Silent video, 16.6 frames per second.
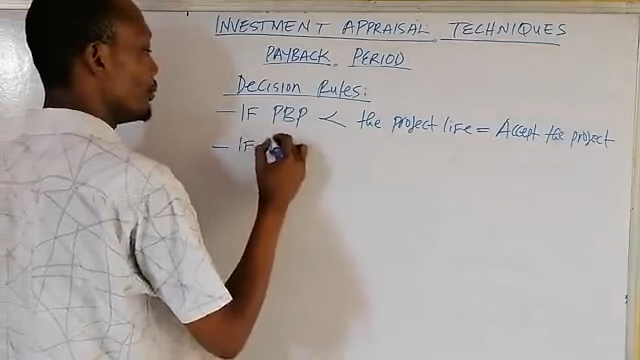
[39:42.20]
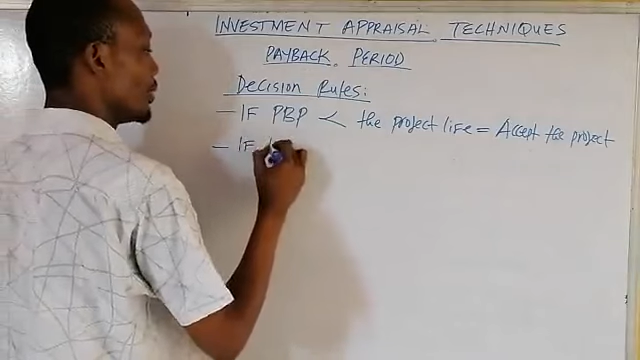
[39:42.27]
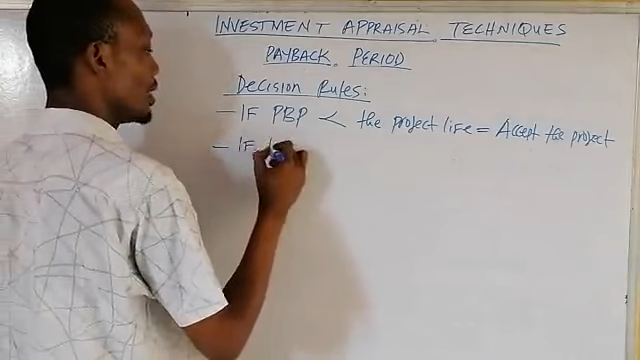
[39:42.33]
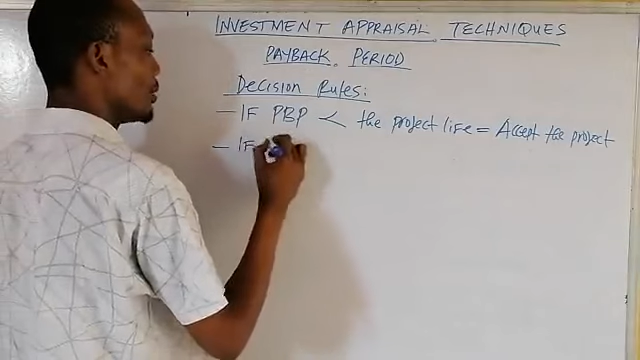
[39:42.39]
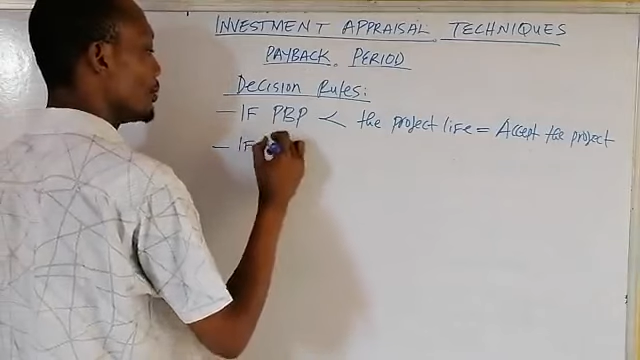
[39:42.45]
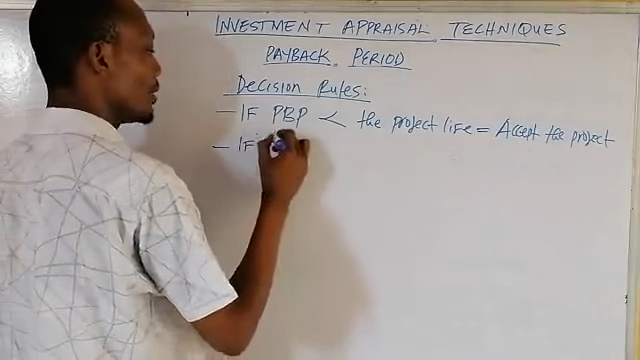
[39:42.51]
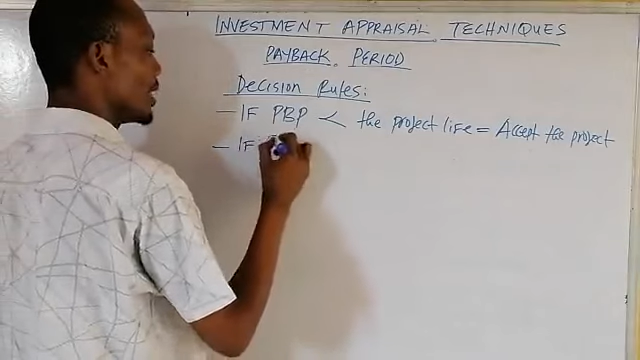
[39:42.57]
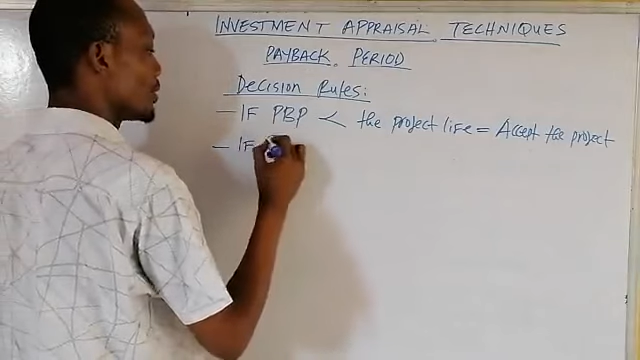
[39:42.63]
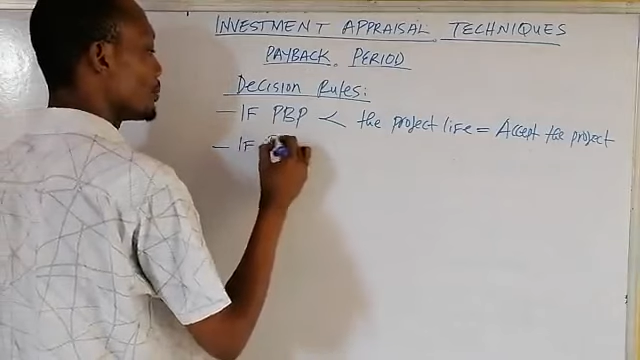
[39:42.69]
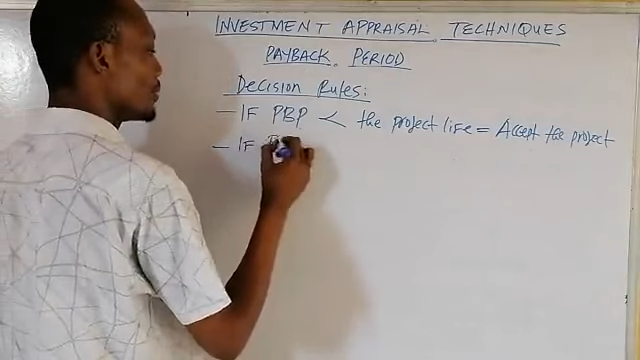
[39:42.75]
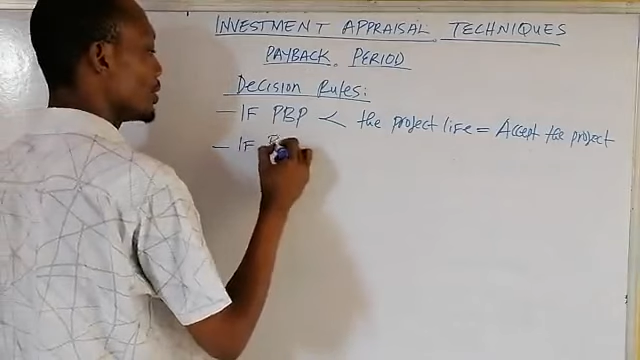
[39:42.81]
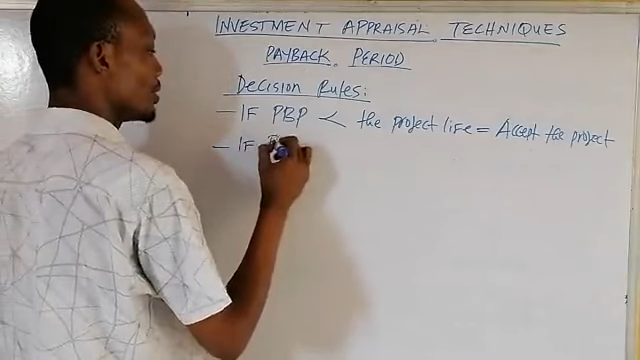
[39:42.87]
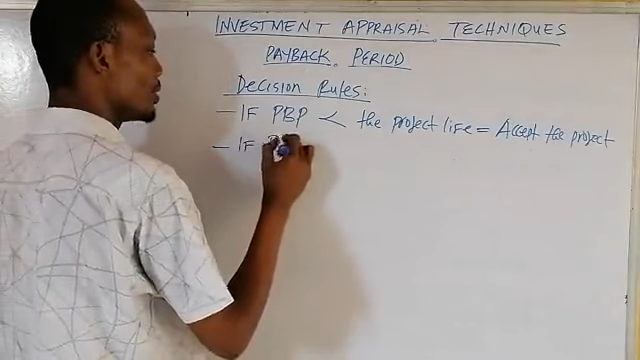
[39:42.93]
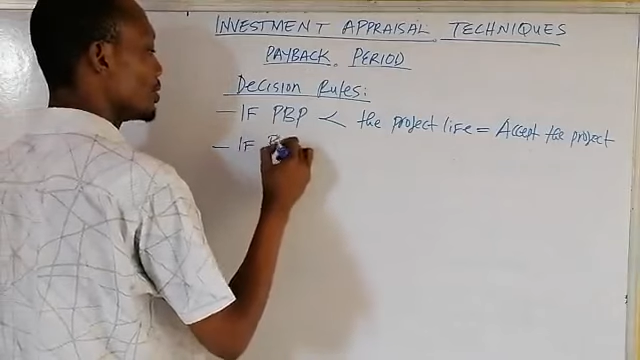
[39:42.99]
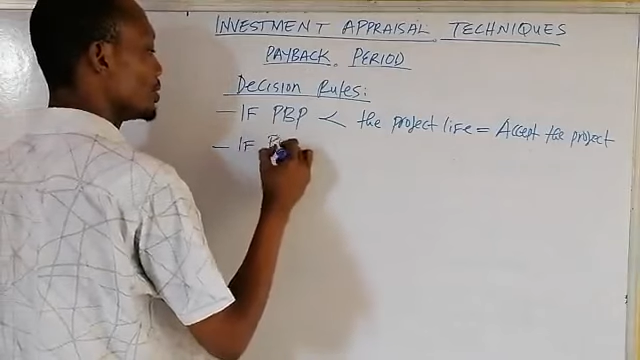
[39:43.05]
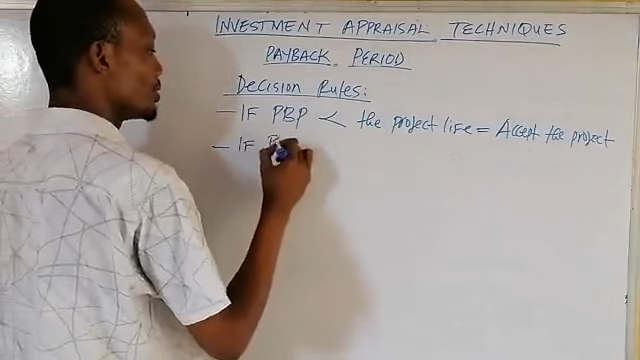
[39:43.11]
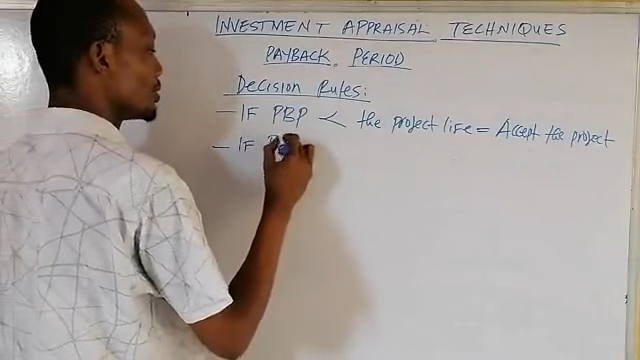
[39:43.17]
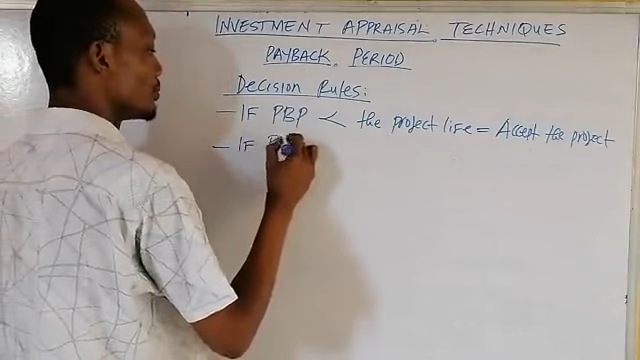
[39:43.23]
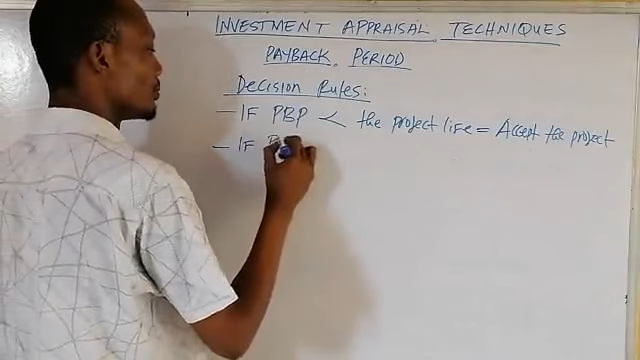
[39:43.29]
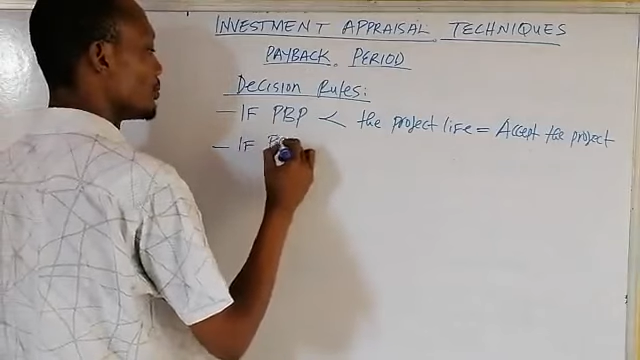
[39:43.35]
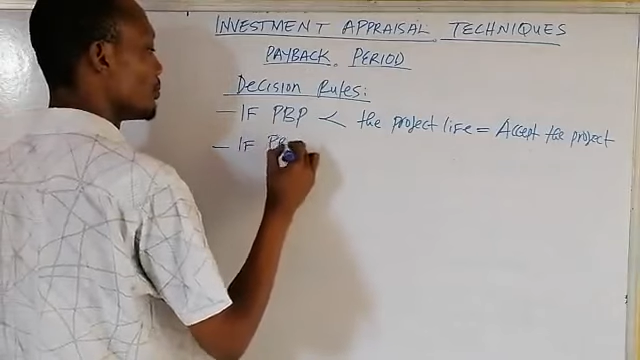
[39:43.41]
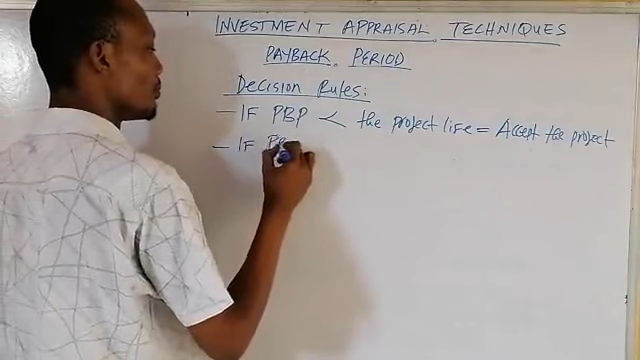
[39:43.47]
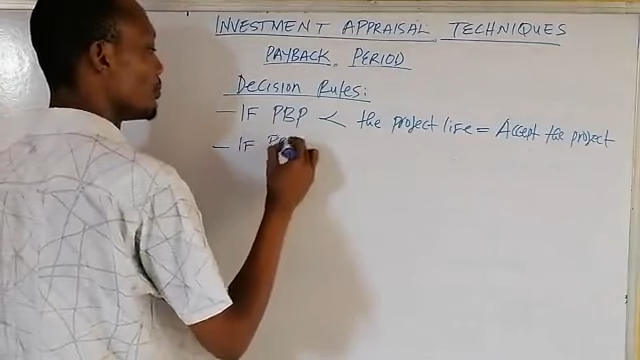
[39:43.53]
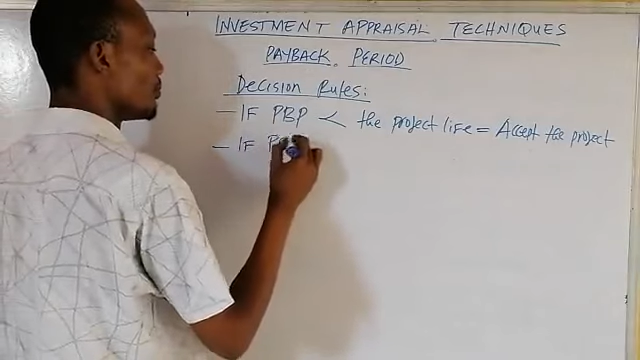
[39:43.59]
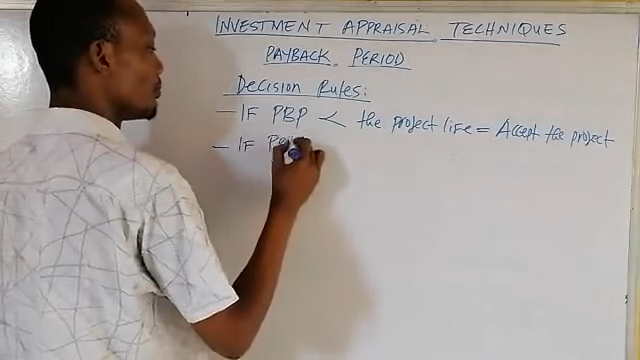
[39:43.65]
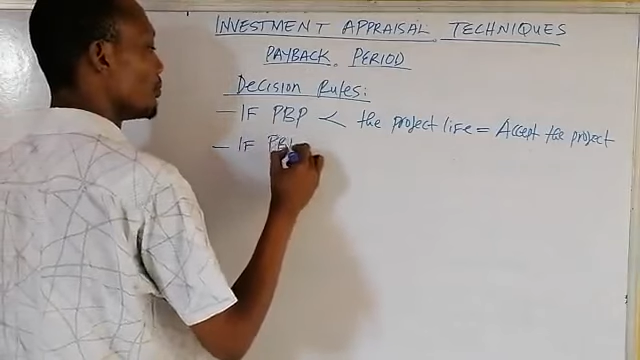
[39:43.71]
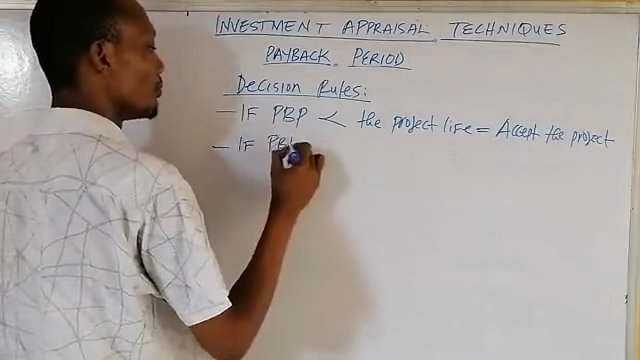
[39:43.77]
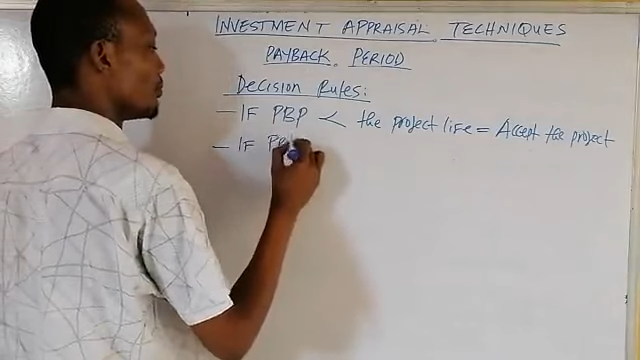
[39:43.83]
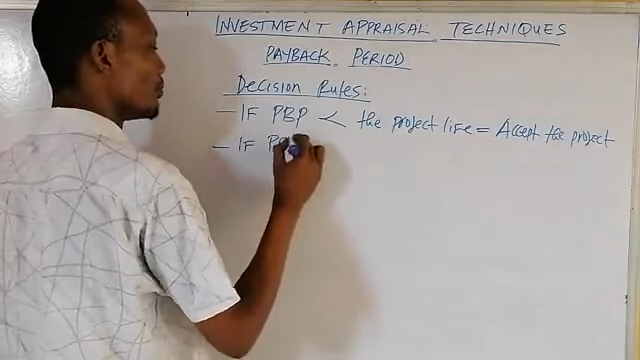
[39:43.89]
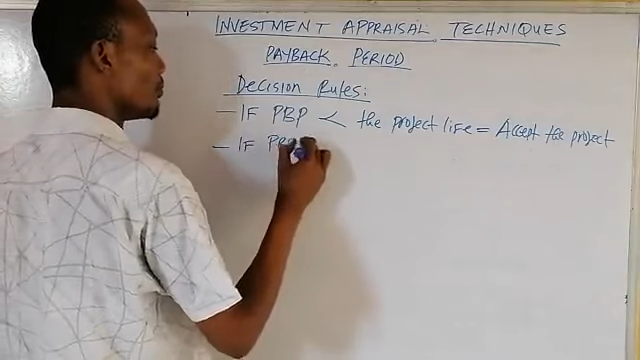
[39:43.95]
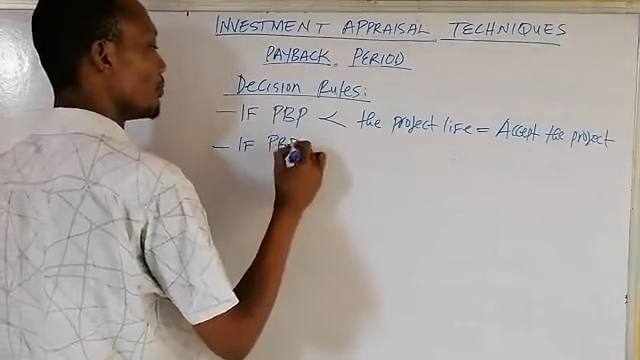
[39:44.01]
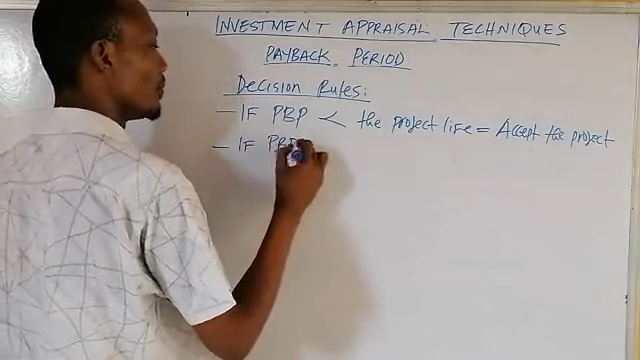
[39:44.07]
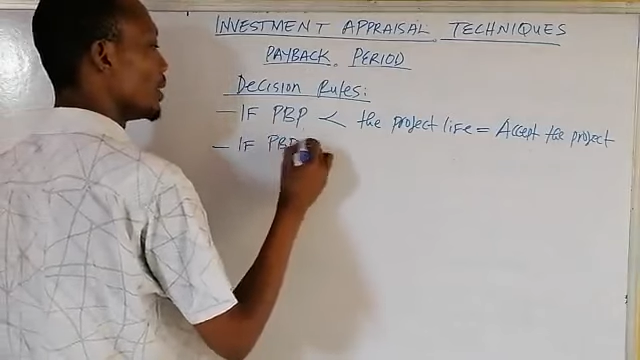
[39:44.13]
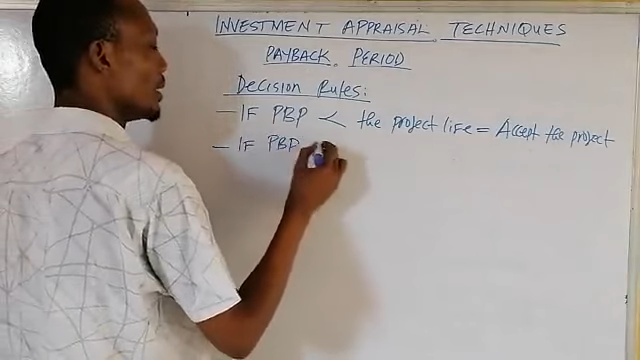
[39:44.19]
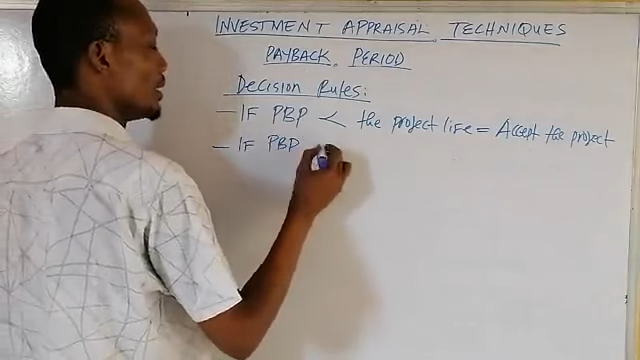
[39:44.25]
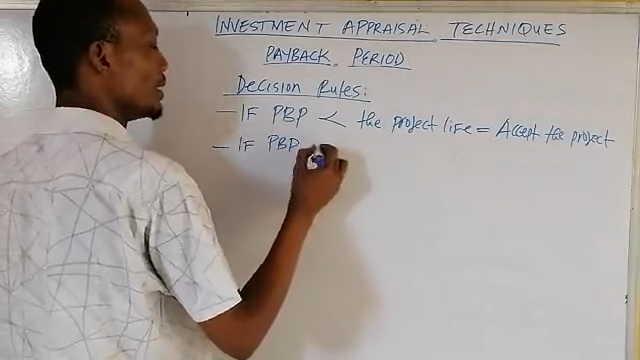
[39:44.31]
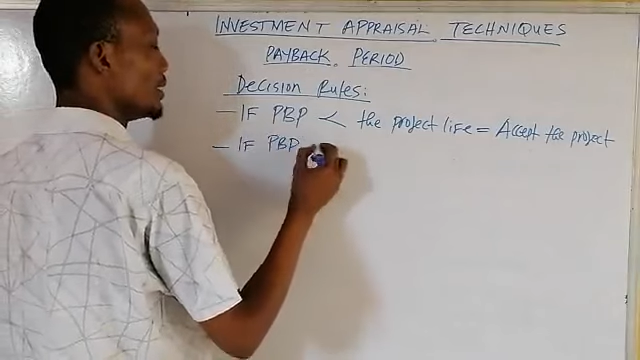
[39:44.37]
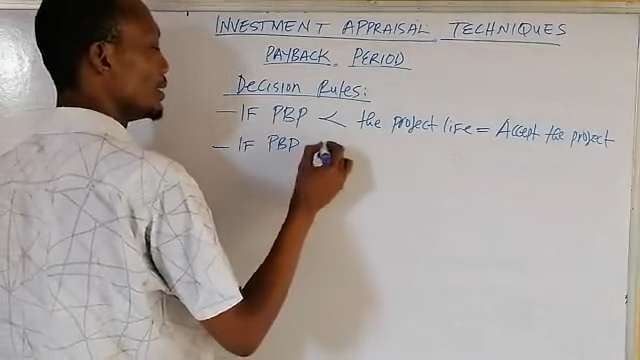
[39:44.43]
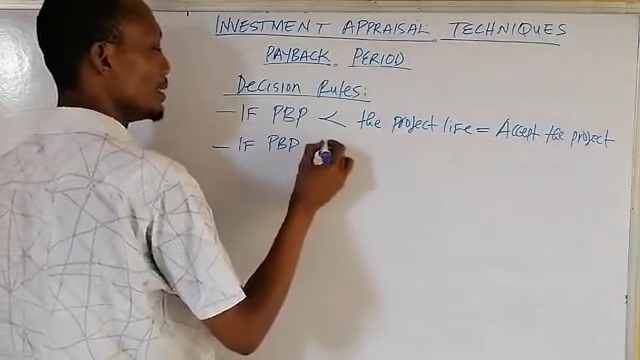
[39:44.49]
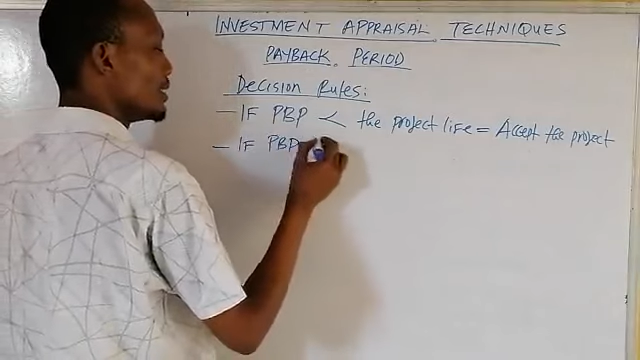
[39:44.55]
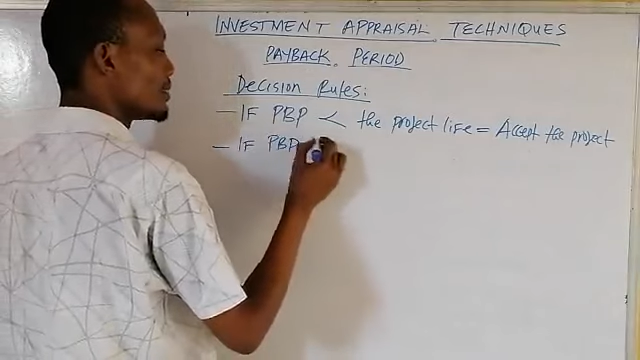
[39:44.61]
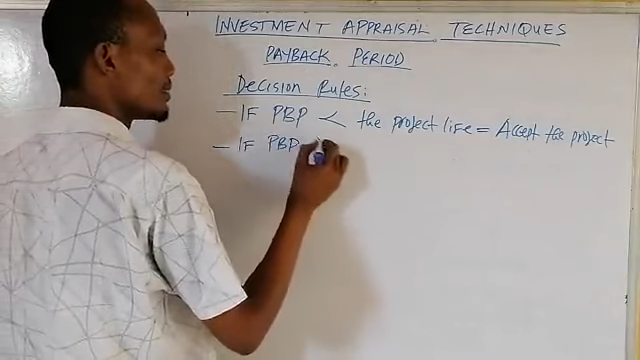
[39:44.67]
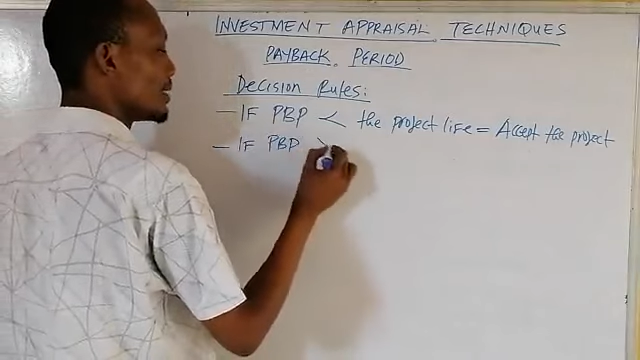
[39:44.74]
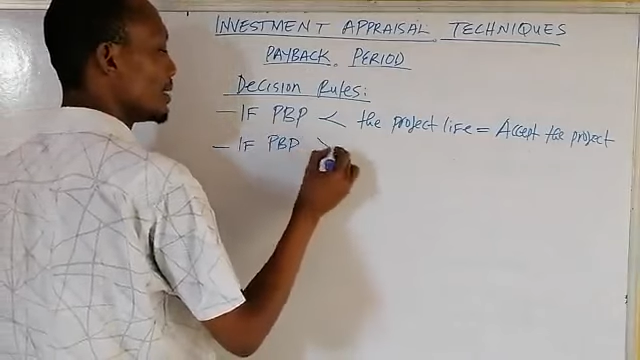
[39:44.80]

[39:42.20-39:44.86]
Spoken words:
payback period is